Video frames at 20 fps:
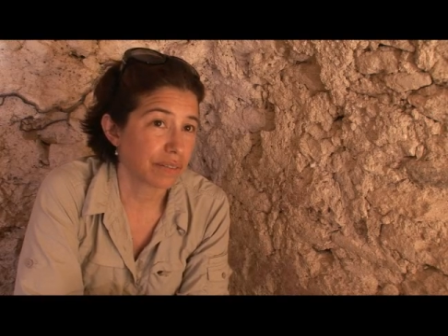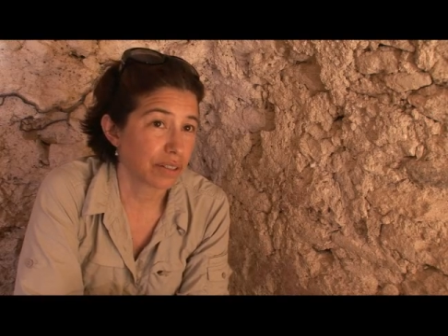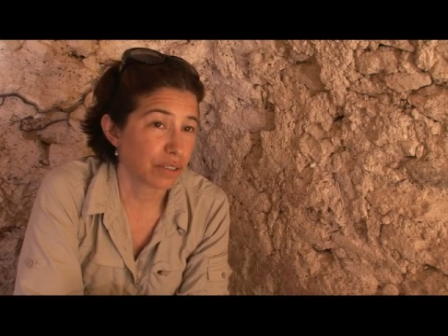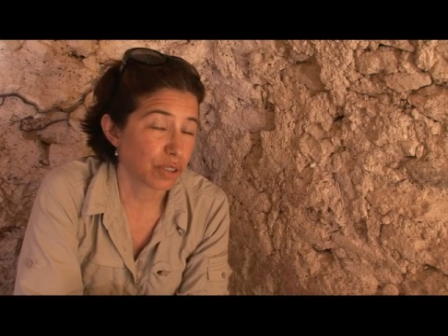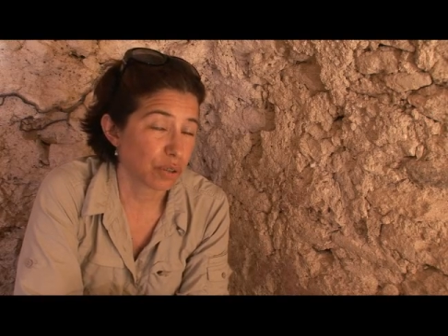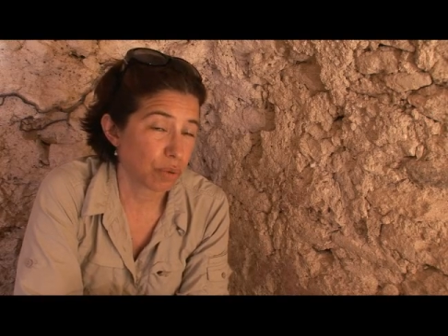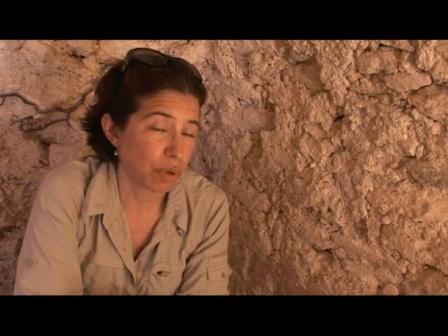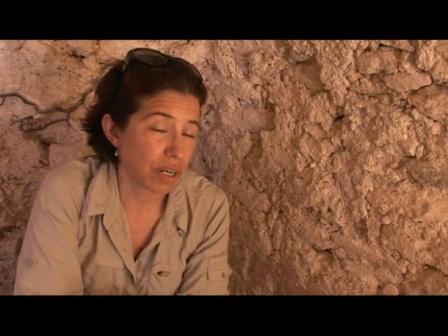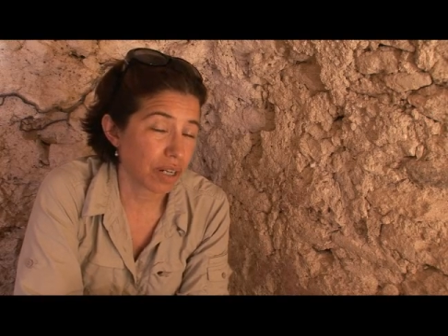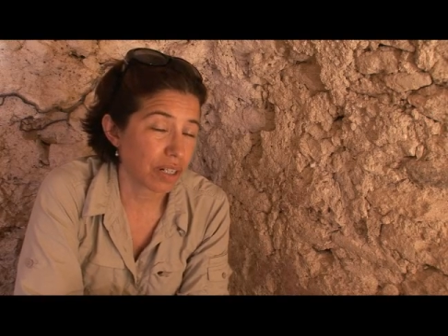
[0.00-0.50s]

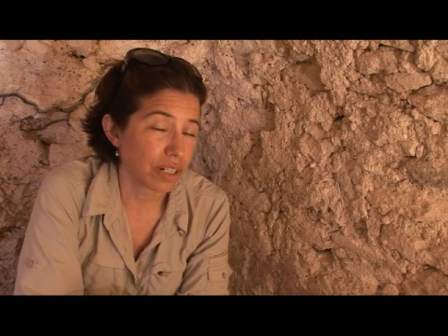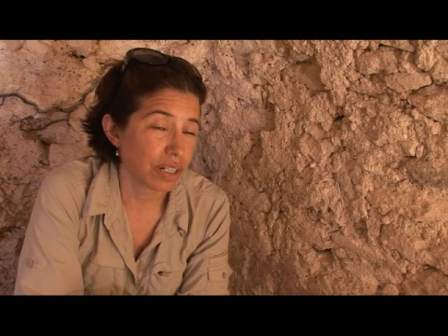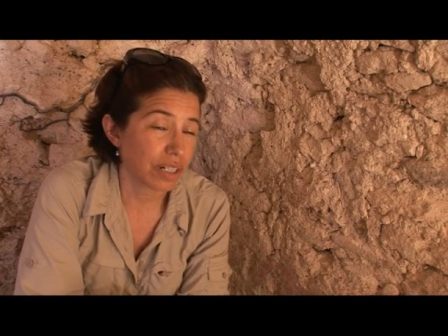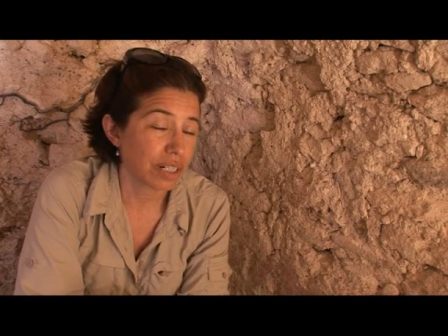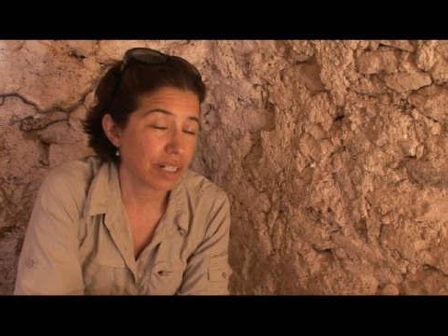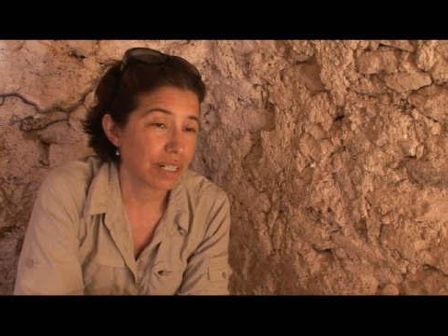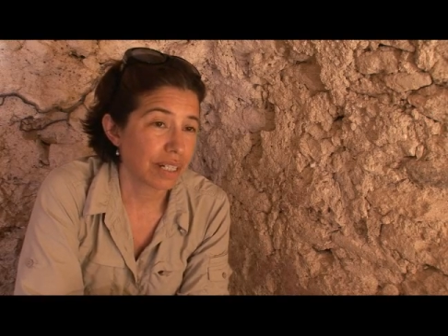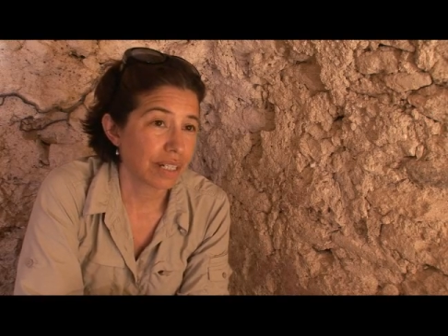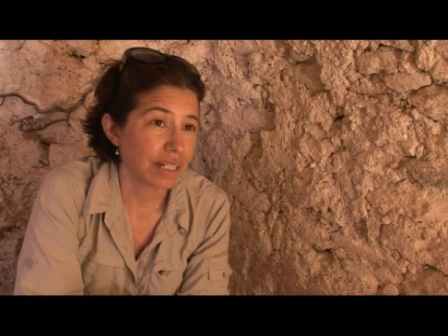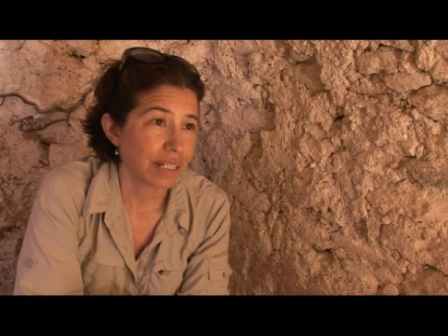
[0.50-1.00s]
underwater,
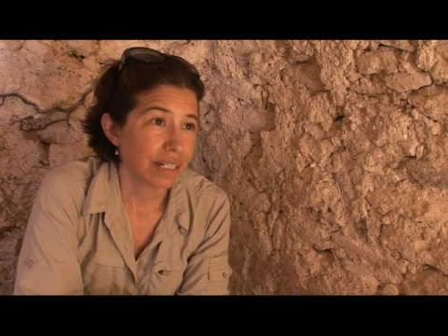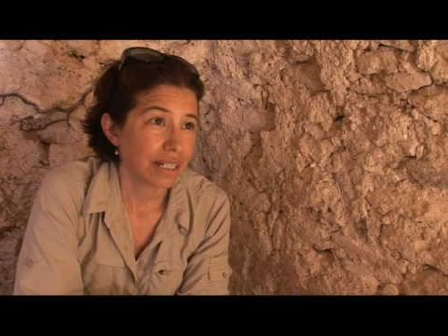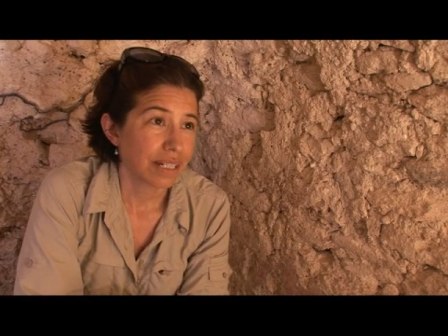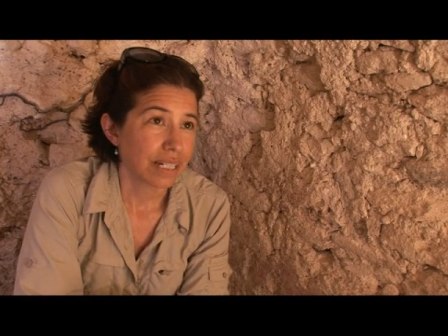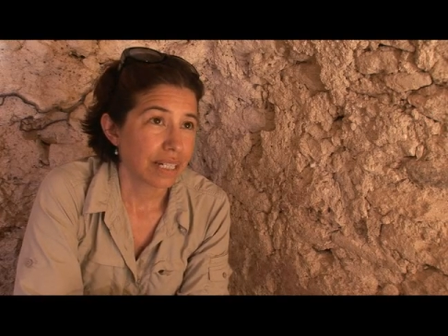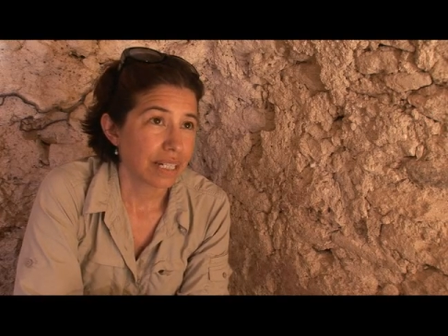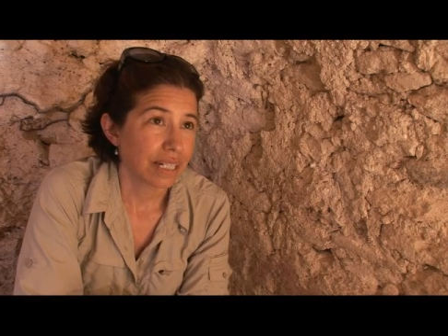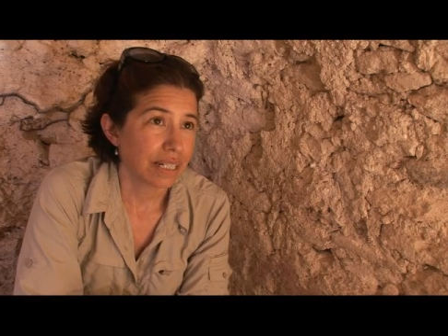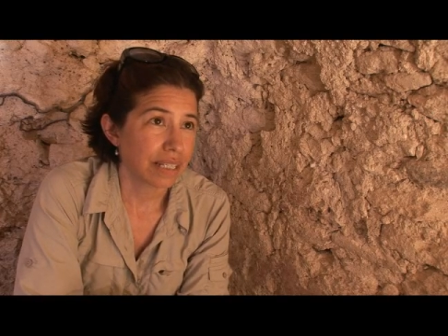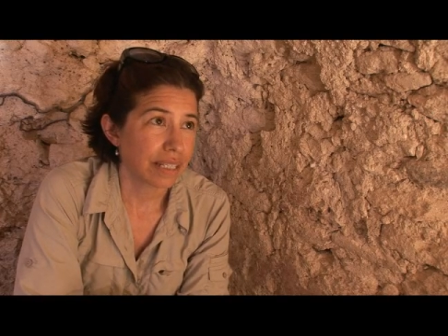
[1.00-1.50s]

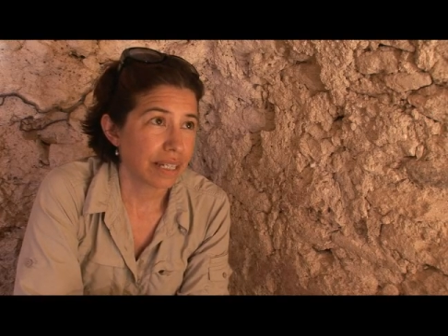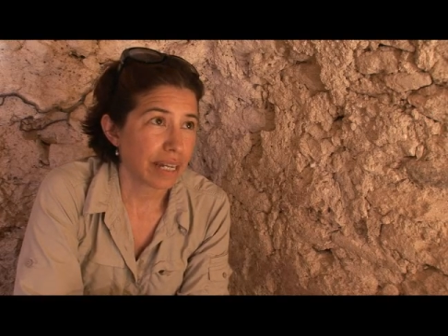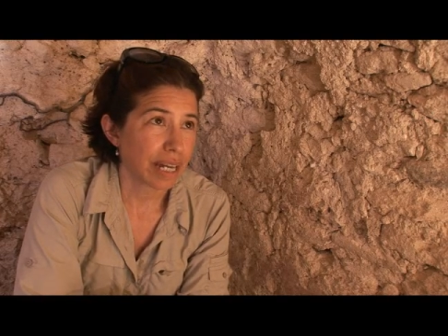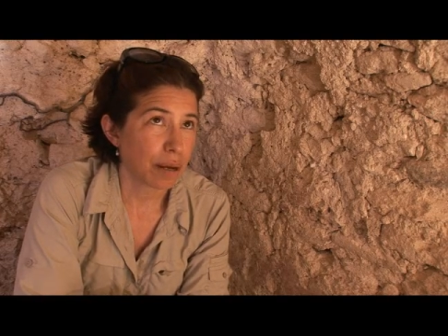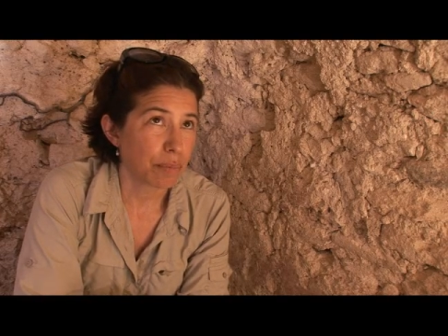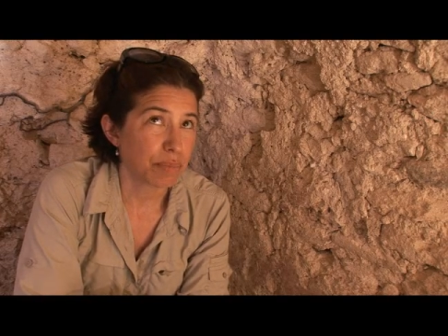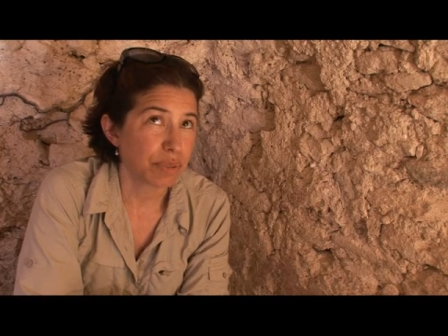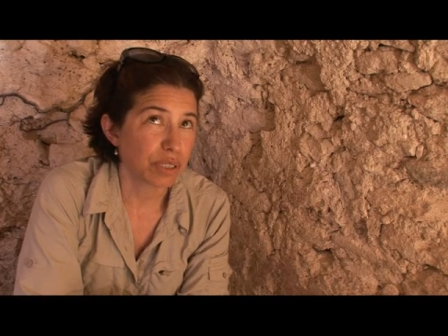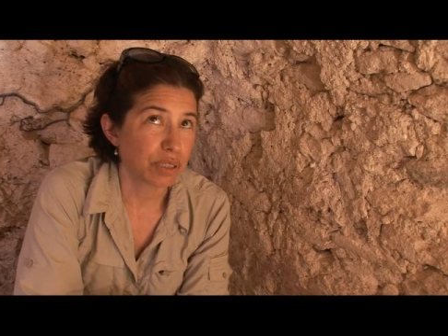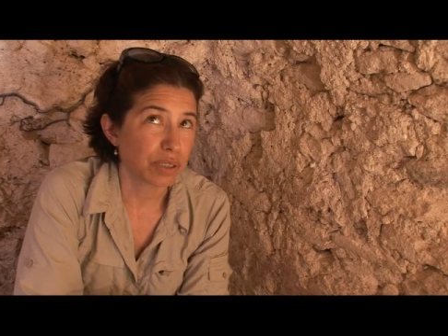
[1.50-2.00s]
and they
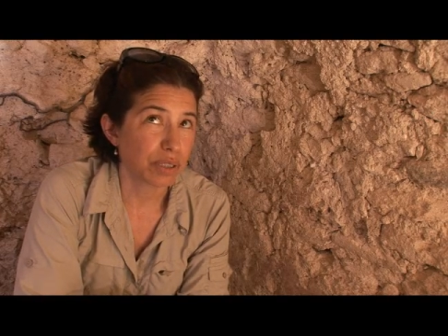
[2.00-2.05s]
happened to